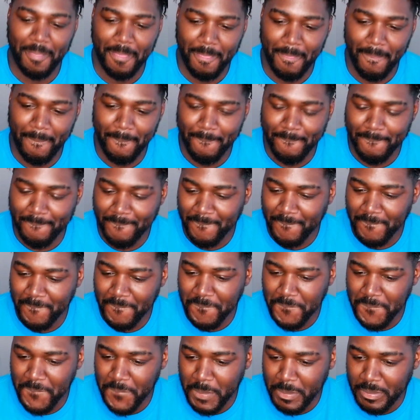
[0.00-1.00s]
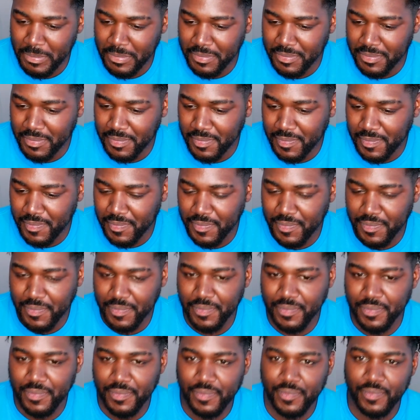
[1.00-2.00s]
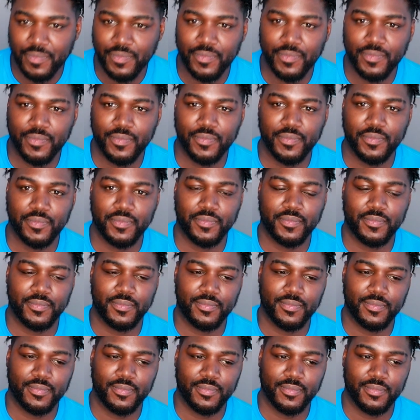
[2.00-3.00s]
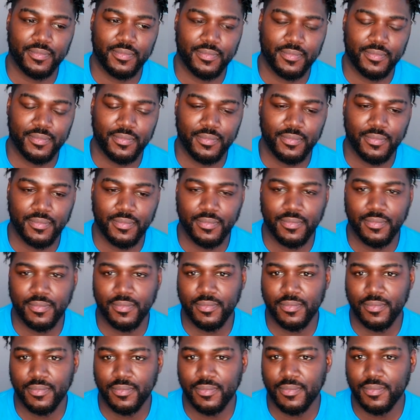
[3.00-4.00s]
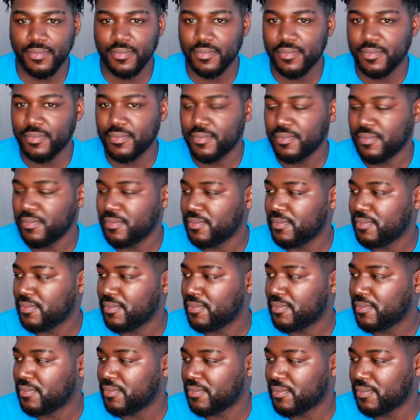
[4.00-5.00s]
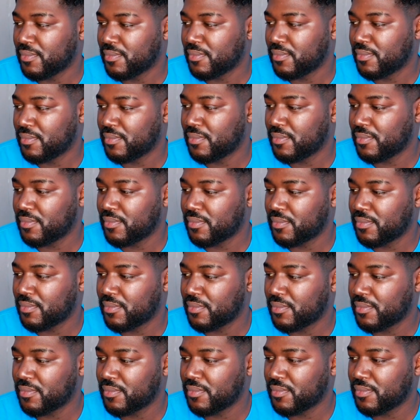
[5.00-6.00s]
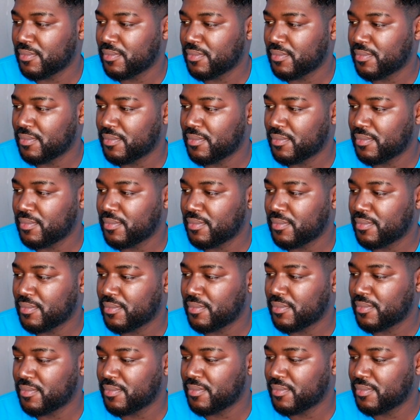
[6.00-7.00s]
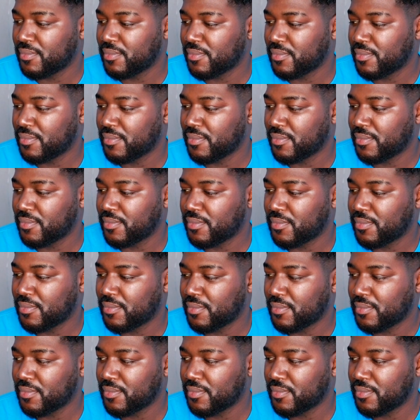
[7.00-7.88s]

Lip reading: (not speaking)